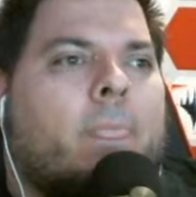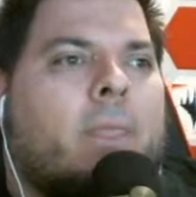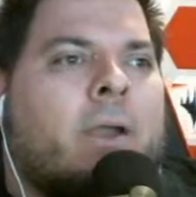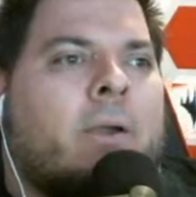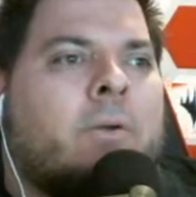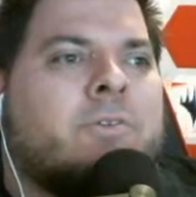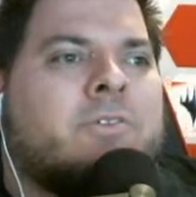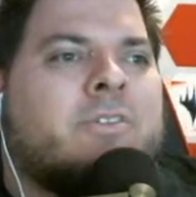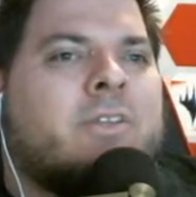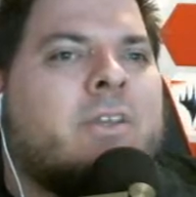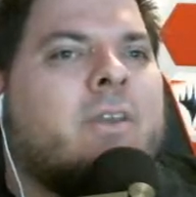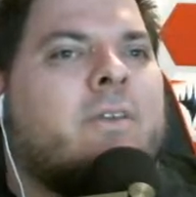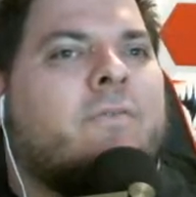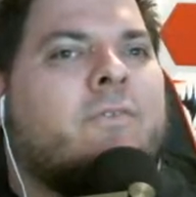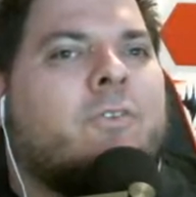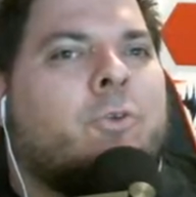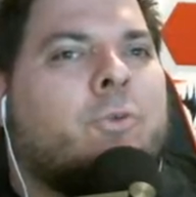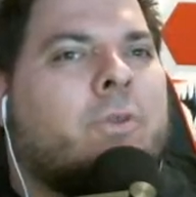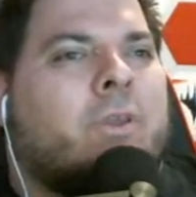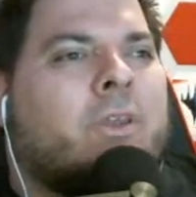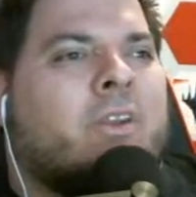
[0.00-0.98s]
I was thinking of
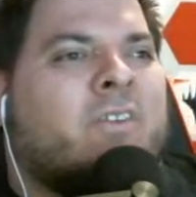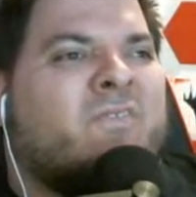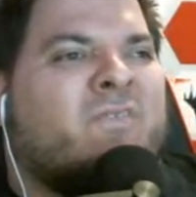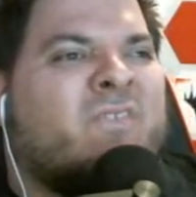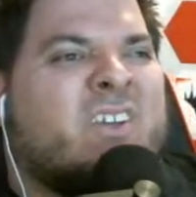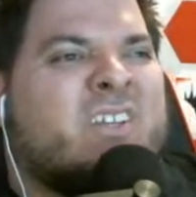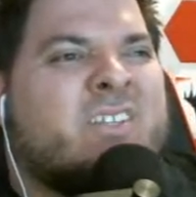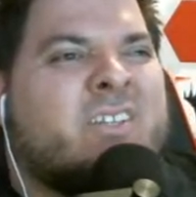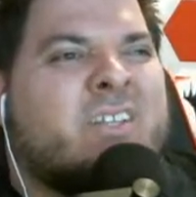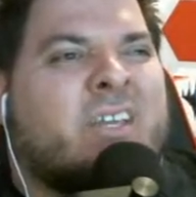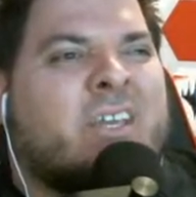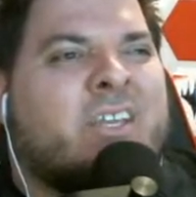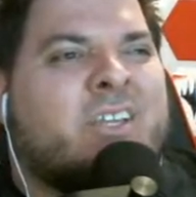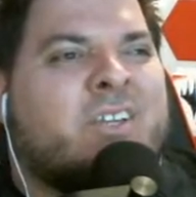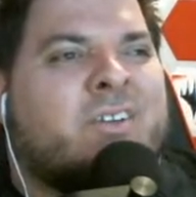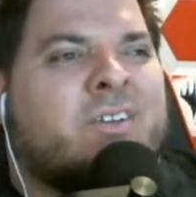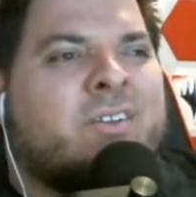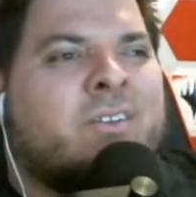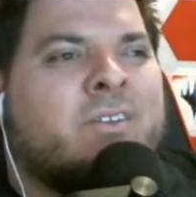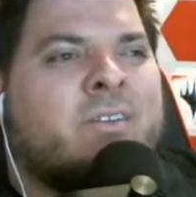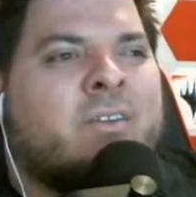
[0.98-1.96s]
doing like an
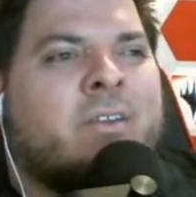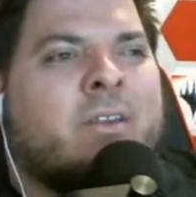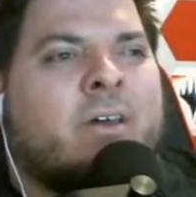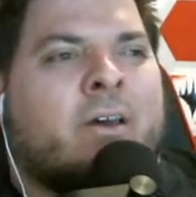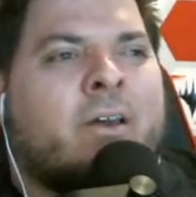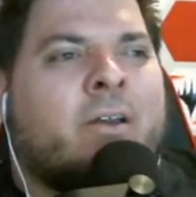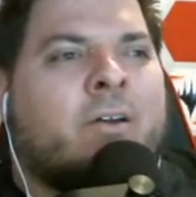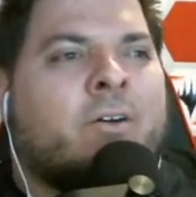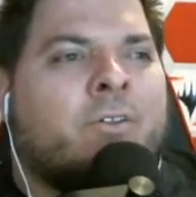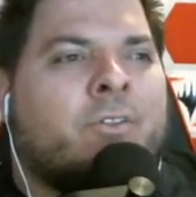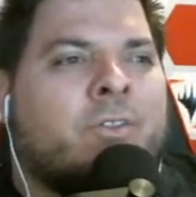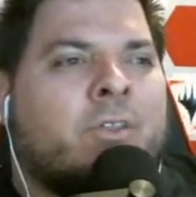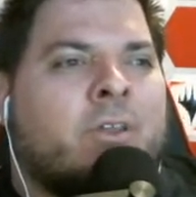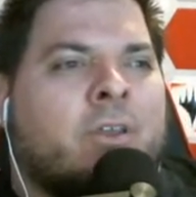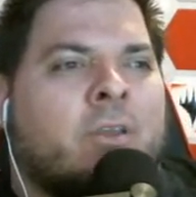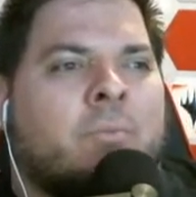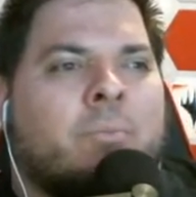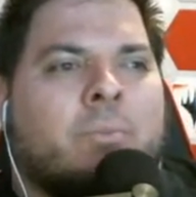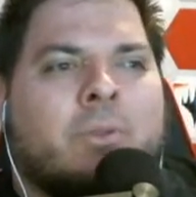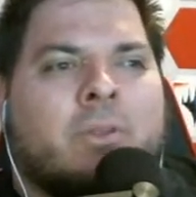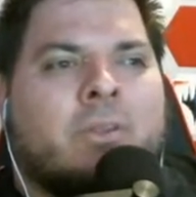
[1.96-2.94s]
investigation style
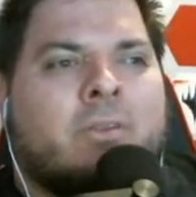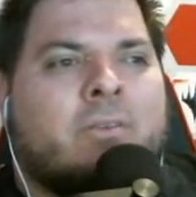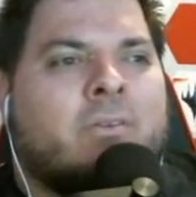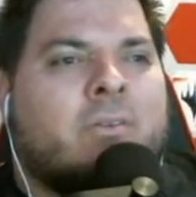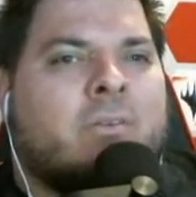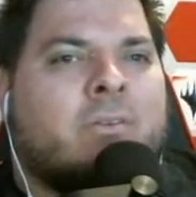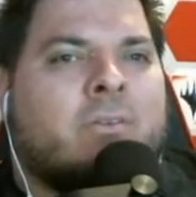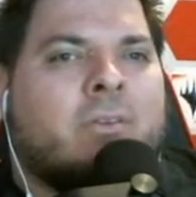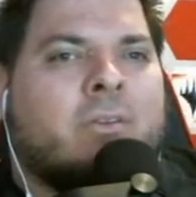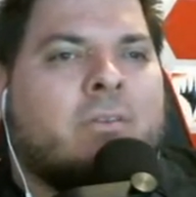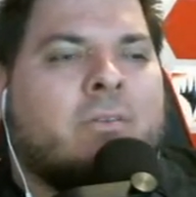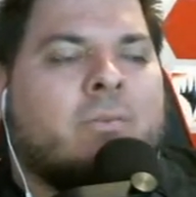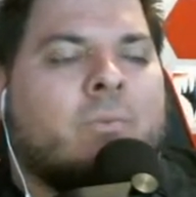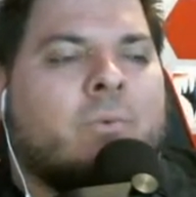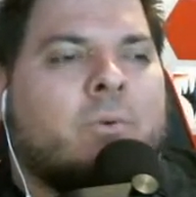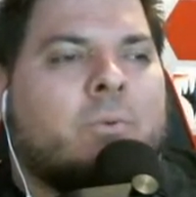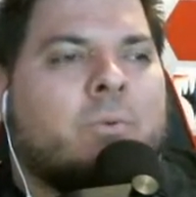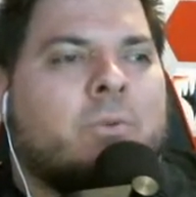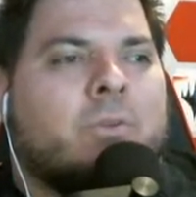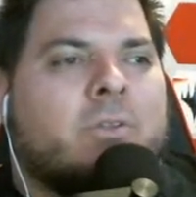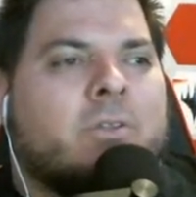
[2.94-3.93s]
thing, but this just doesn't
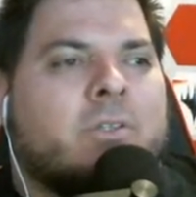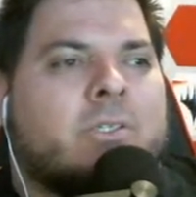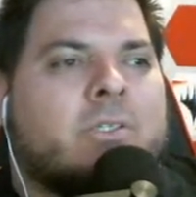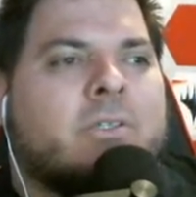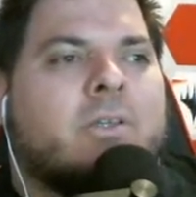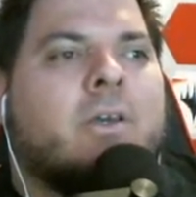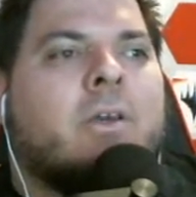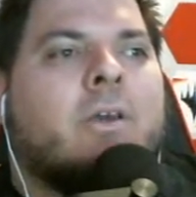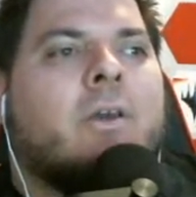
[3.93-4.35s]
work with this.